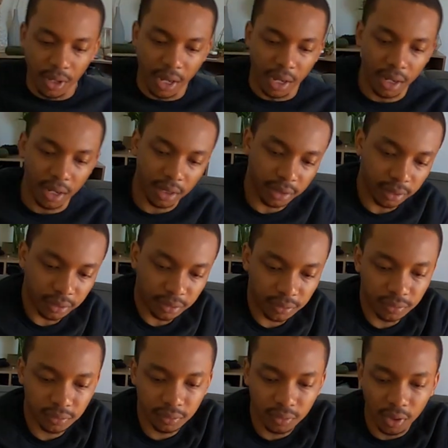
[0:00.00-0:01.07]
And
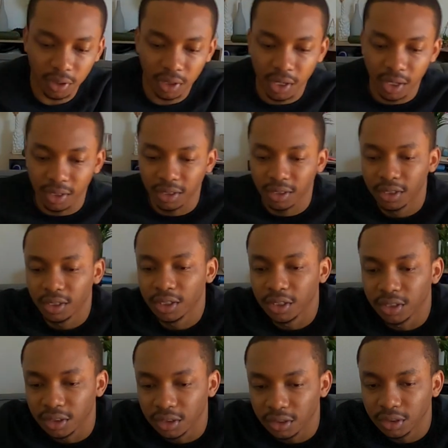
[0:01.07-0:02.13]
voila.
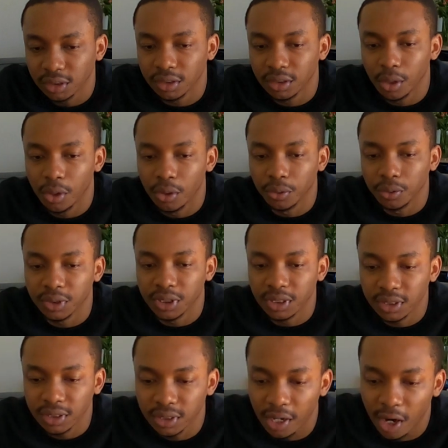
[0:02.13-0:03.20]
So
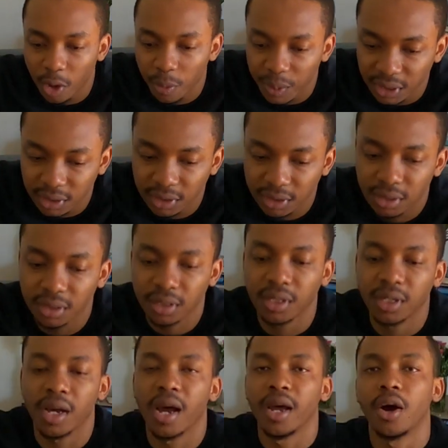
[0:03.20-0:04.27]
this helmet,
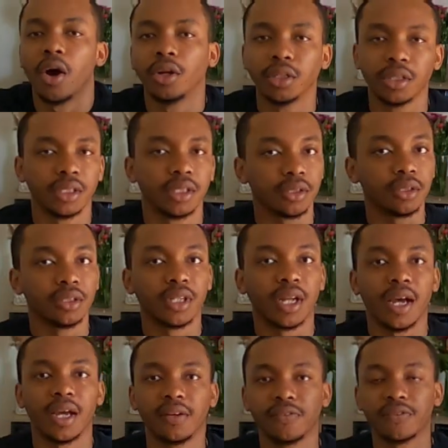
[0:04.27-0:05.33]
I ordered it
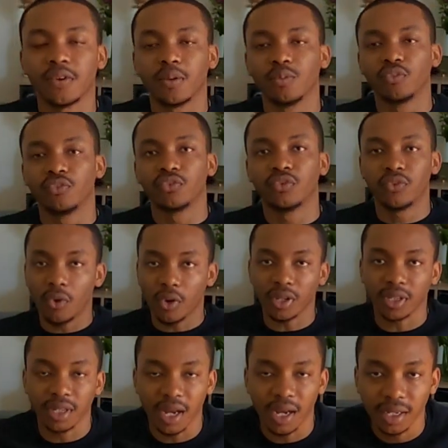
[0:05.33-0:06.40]
online from
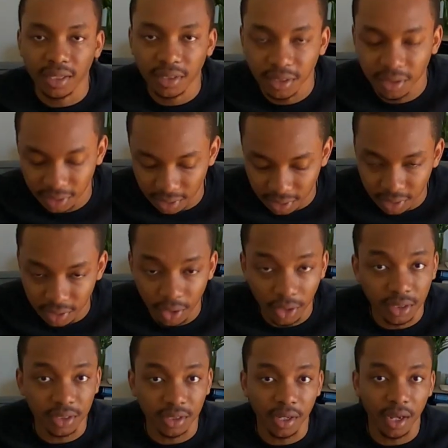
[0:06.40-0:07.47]

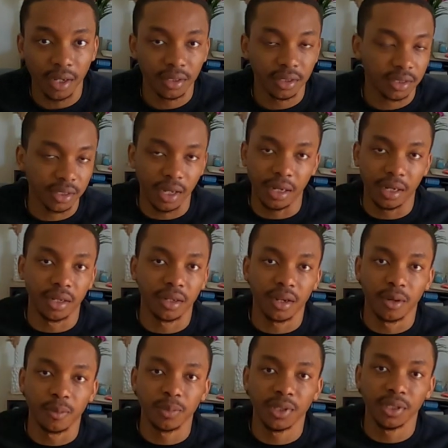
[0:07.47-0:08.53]
Fortnine.ca. It's a Canadian
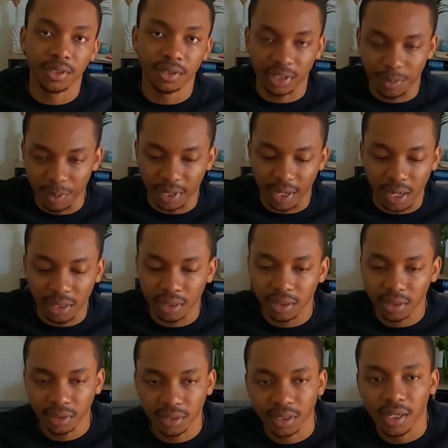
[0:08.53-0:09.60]
company because I'm in
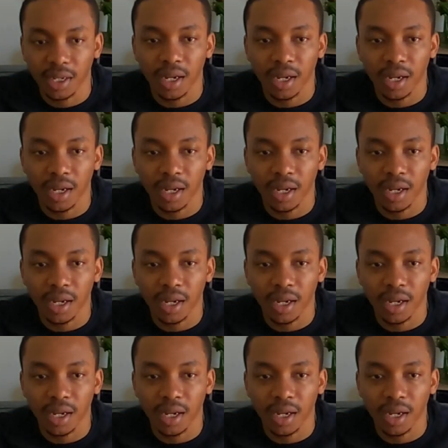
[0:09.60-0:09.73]
Canada.